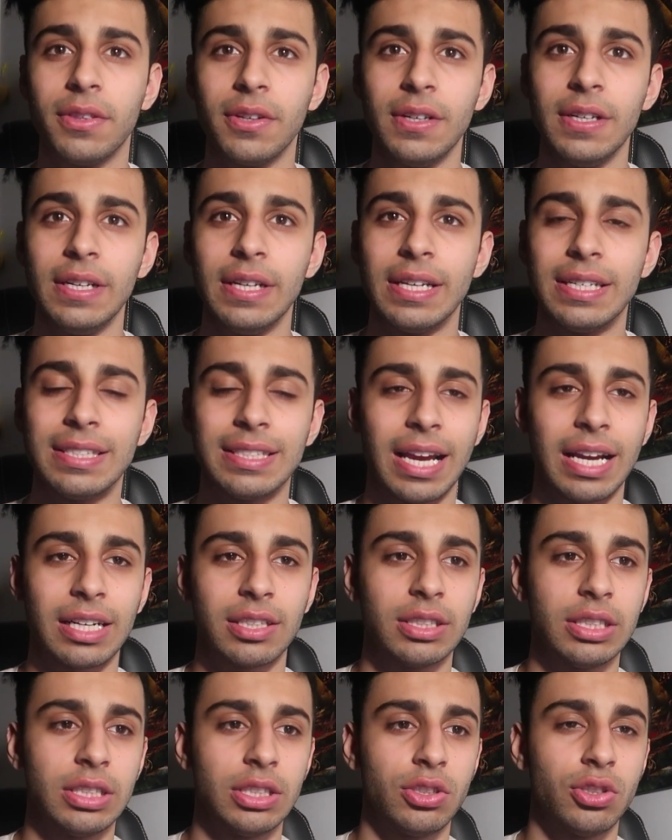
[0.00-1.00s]
3 is
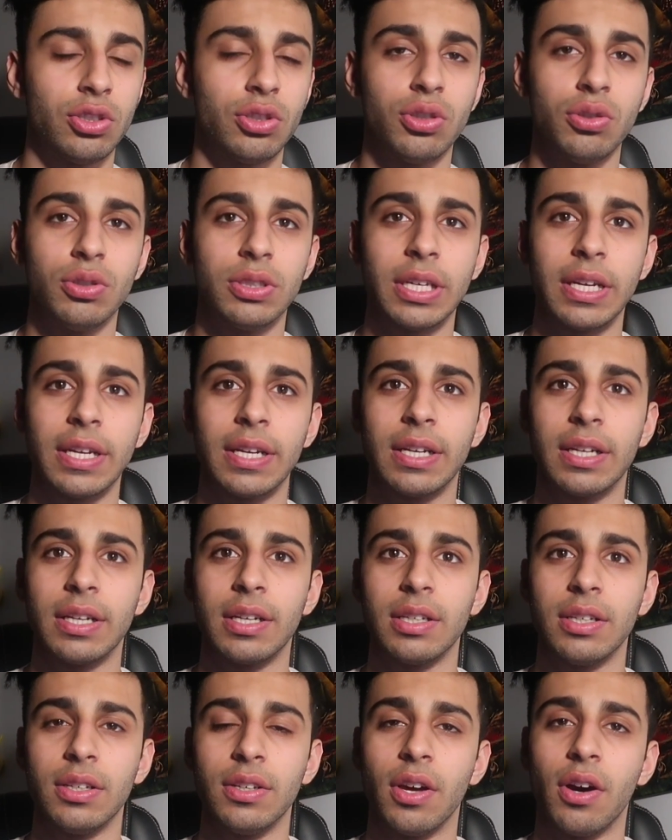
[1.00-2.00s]
actually choosing,
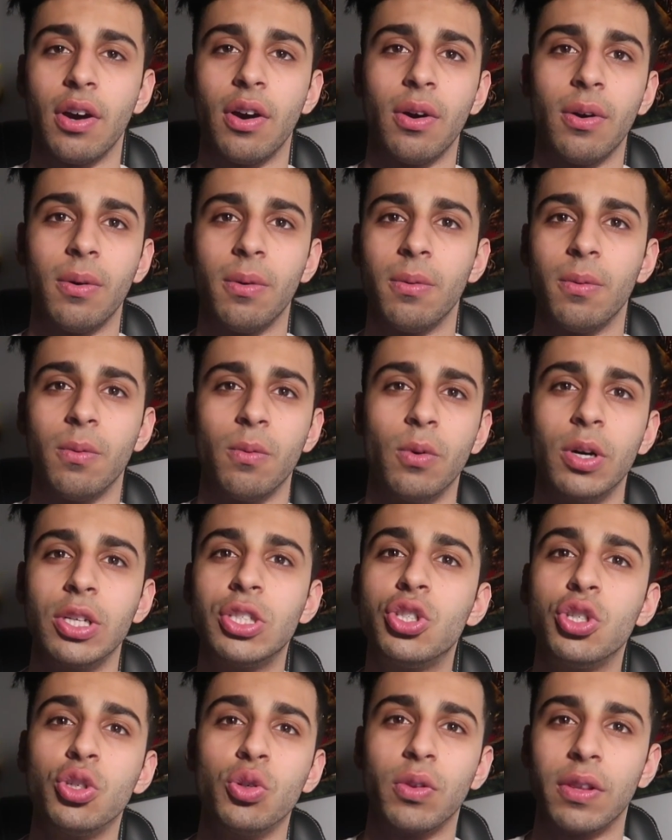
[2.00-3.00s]

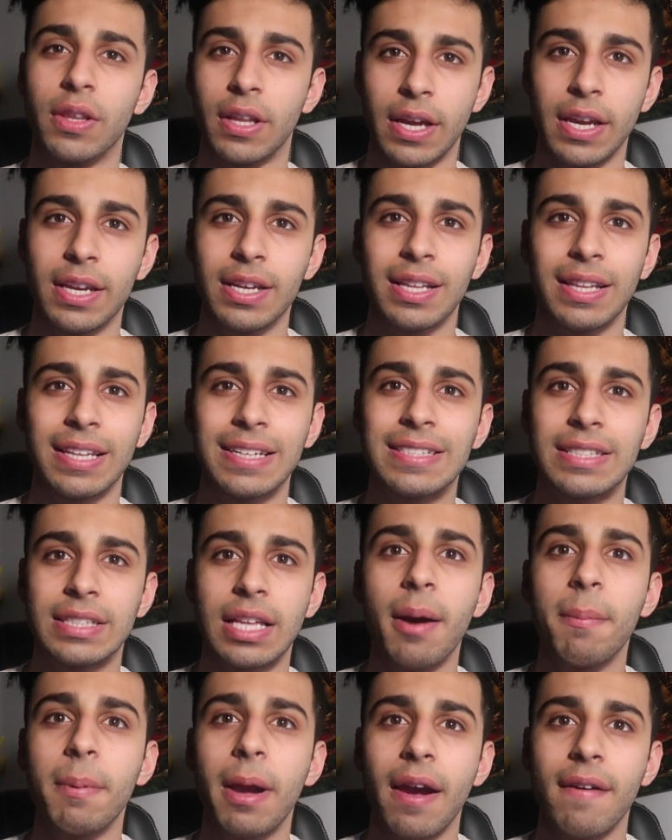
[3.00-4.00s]
what you like.
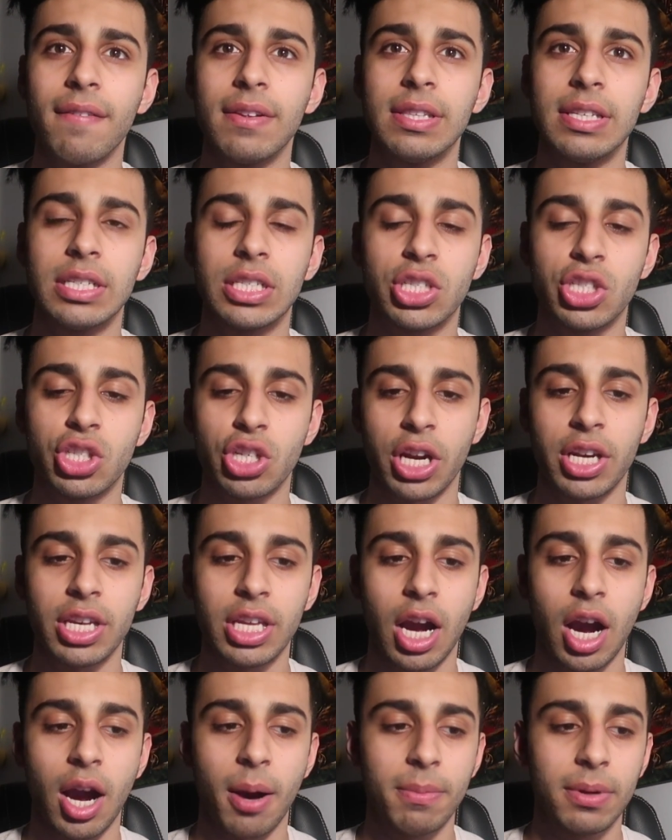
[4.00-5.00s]
Stop having this
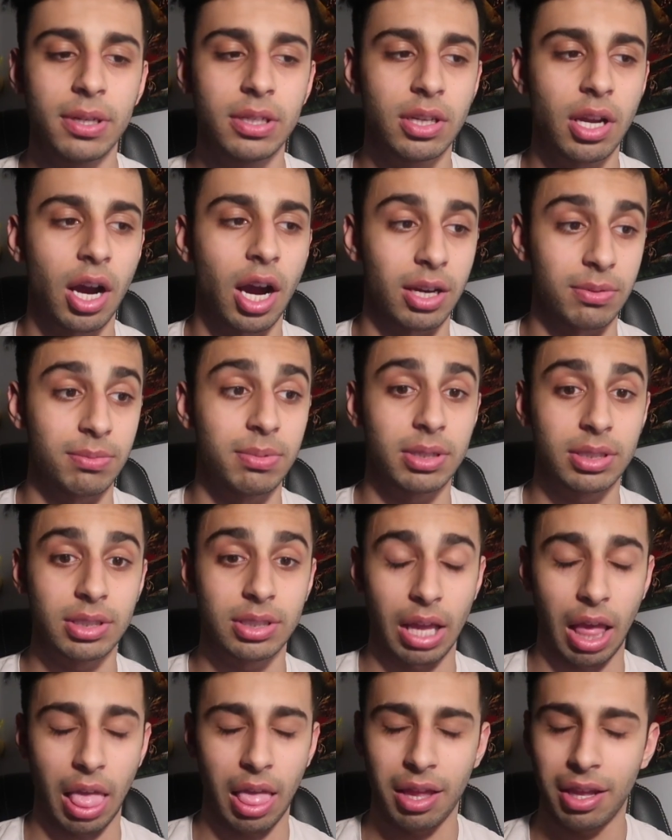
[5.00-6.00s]
shiny
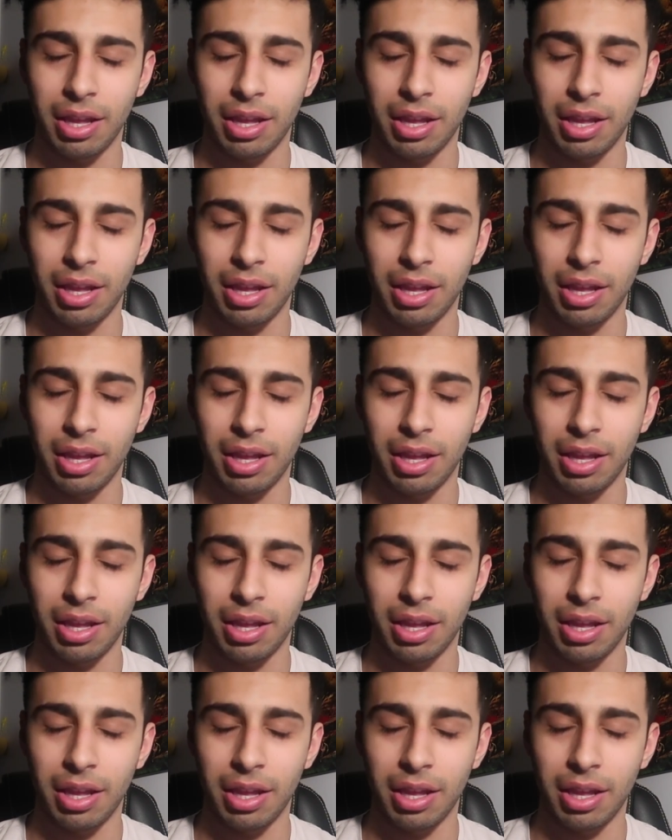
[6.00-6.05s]
object